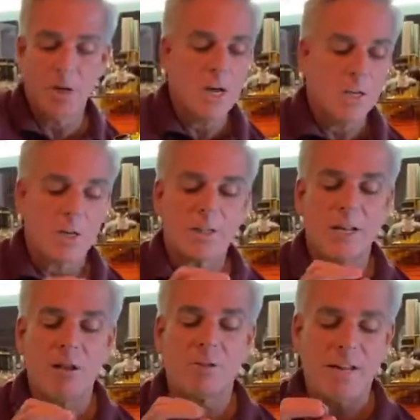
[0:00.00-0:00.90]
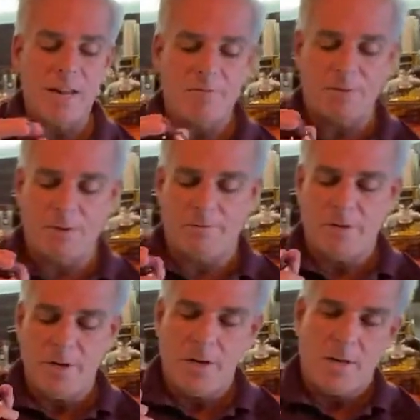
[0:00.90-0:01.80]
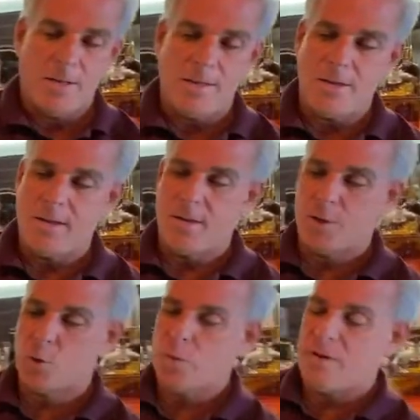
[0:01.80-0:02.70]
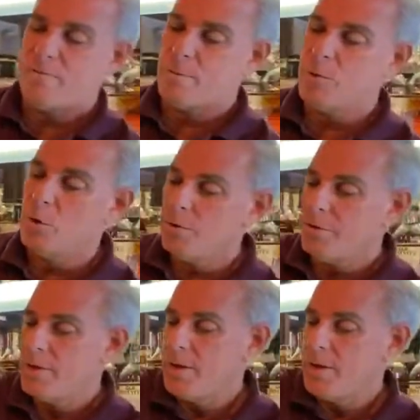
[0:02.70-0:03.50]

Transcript: So that's an ounce and a half of the sweet vermouth.